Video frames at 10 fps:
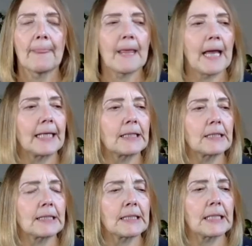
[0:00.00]
And
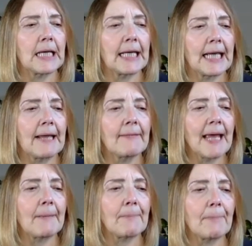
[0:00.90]
again,
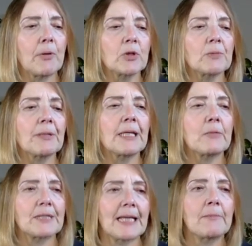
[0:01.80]
that possibly
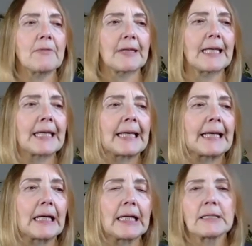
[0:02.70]
was him
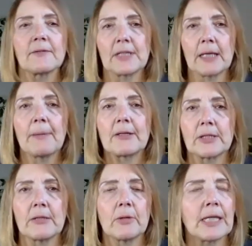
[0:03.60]
thinking, as I've said about
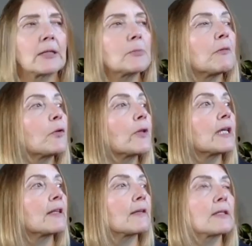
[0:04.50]
serial killers before, they
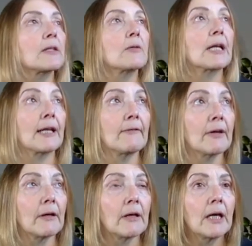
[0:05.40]
think they're so
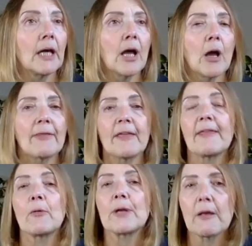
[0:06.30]
clever that
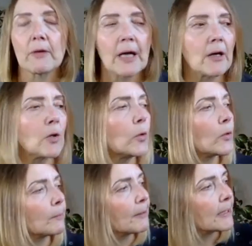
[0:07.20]
they'll never get
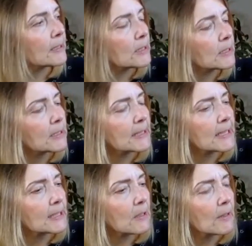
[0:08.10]
caught, but there's just
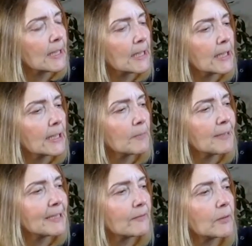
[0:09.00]
that tiny little
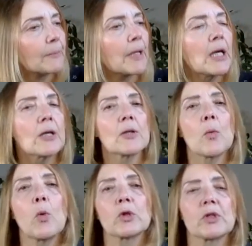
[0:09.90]
bit of them that
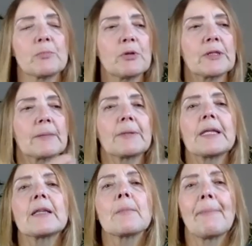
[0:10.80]
wants to put something
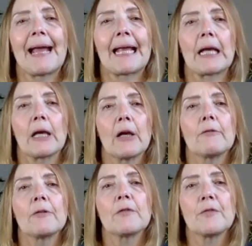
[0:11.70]
in the bank
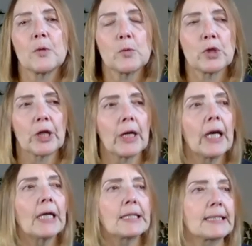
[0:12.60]
for the future
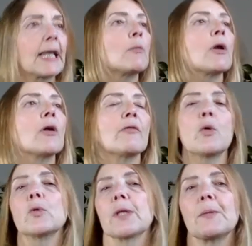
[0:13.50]
to say, well, of
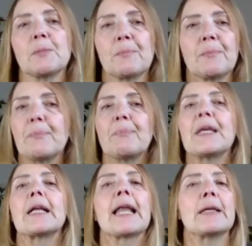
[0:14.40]
course I was
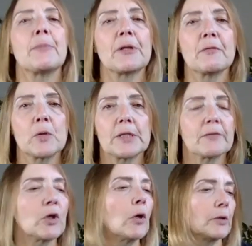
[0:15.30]
being led by the voice
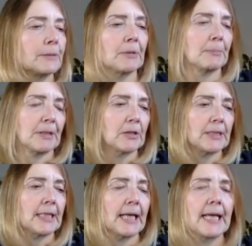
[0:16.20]
of God because
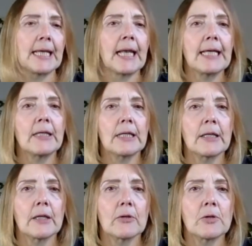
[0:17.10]
he laid in
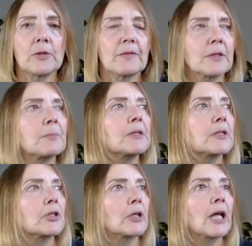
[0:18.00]
a crucifix
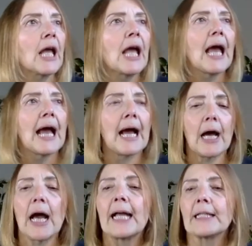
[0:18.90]
position.
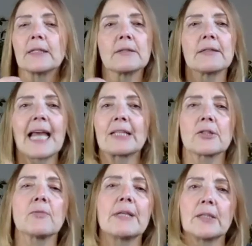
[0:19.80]
And
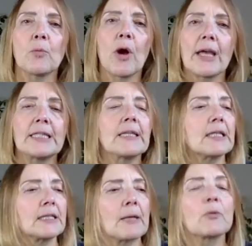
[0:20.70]
that's the reason why I did
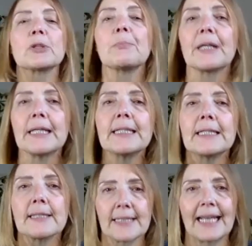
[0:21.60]
this. They want to plead
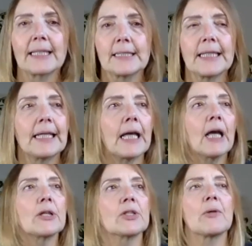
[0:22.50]
insanity.
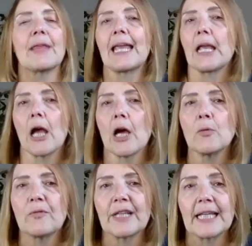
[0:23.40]
So they
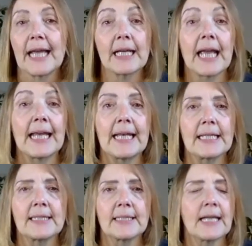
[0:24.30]
hopefully get a
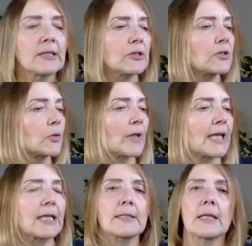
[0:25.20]
lesser sentence or they
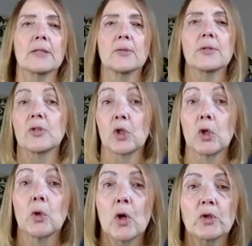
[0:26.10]
get sent to a
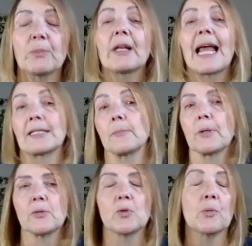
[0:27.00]
secure hospital as
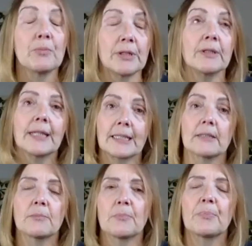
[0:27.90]
opposed to a prison.
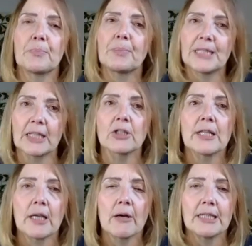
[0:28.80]
That's potentially
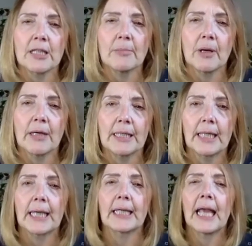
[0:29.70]
the idea behind
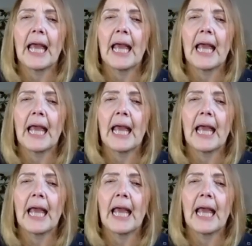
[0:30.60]
that.